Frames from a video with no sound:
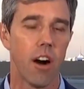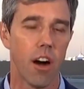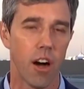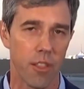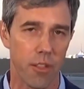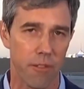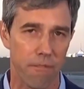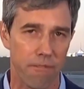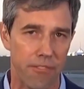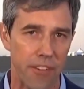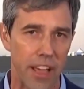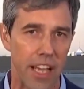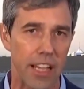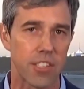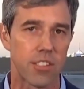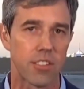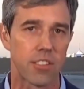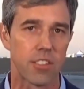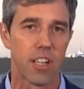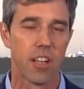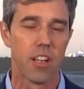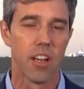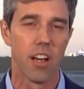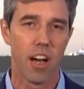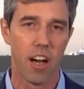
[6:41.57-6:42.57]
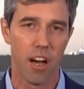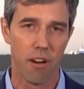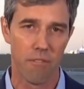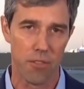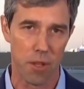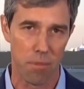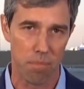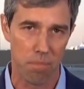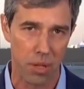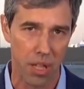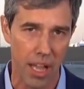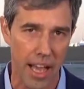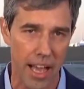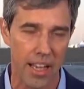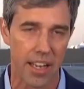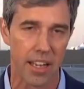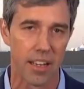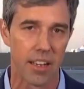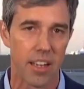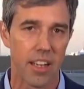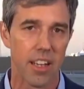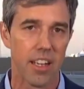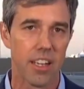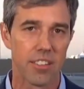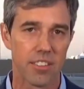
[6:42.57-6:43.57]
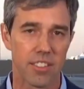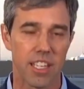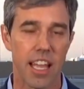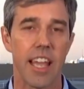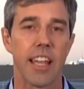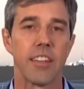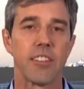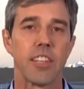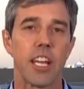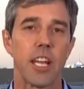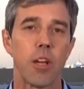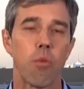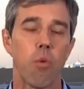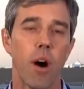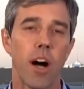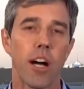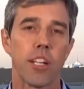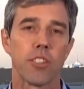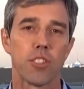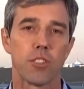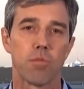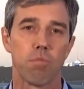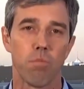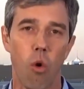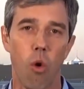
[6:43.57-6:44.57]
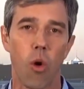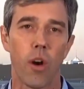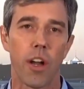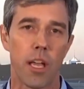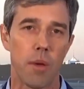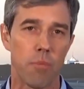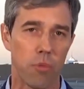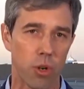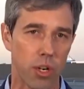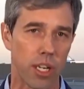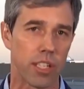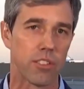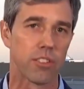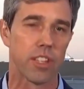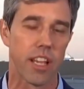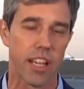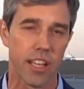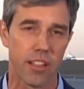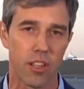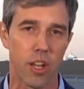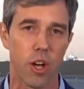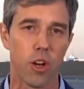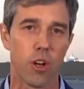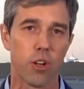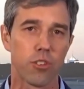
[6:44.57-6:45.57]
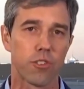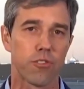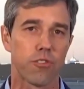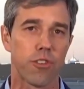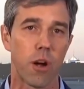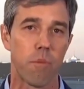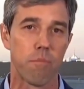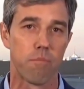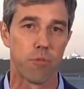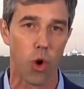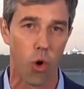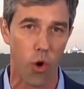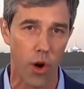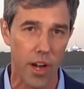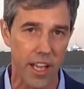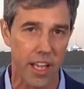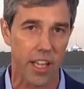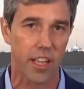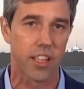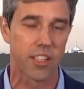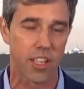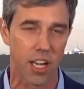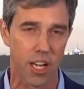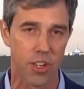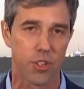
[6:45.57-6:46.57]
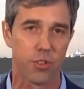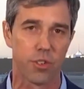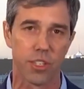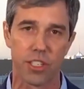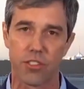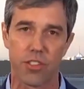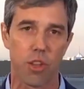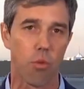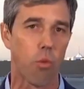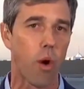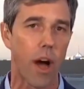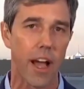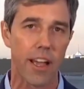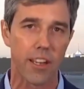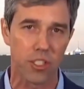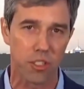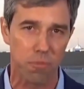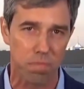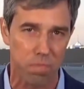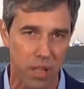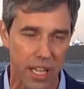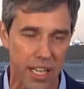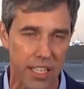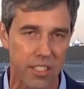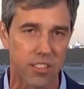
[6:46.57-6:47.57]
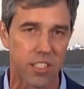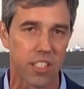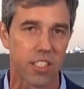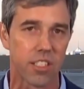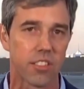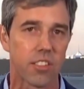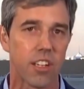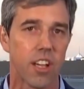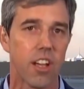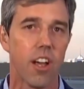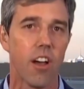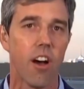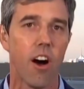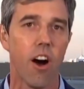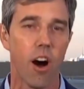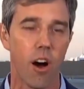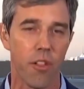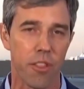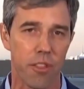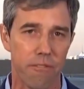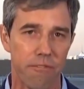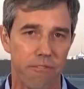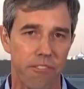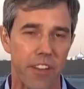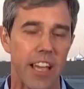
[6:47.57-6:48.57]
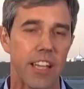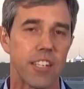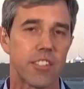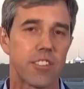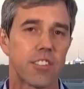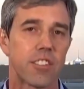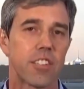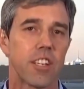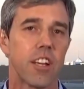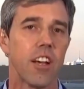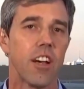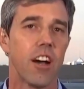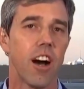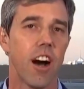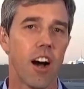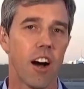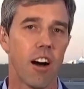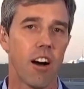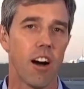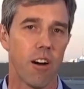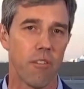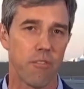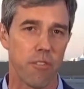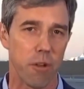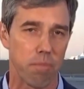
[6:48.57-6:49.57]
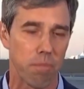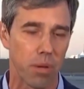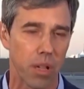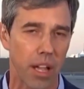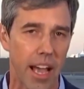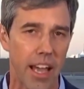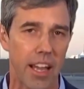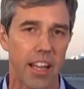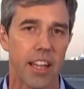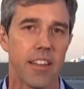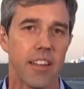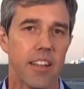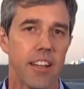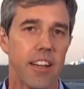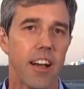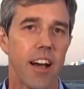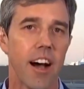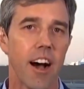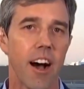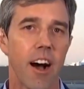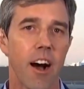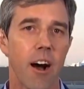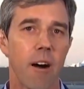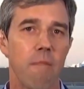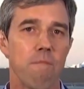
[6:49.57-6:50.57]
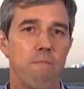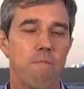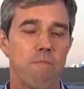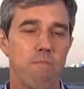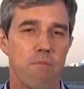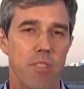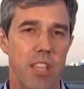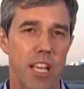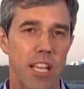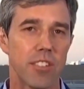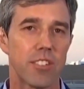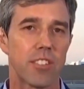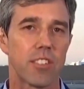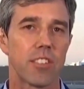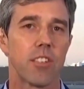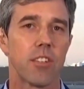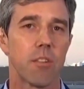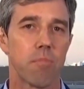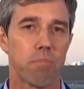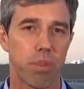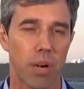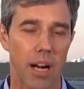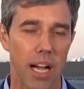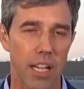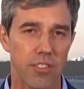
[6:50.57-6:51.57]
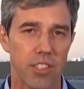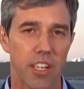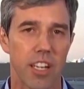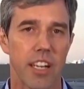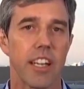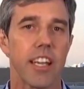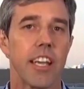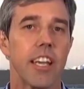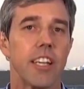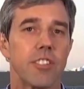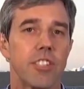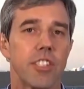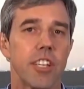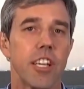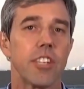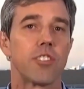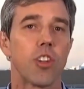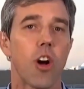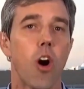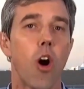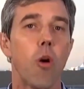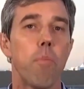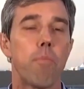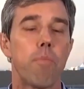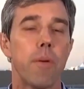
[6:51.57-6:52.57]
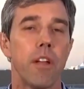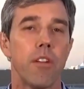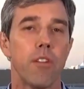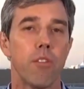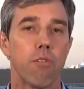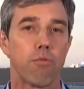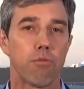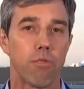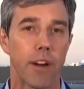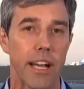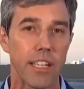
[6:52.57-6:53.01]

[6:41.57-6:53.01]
on the face of the planet, saying that he wants more immigrants like those from Nordic countries, the whitest places on the face uh, of the planet. Um, this president, his, his open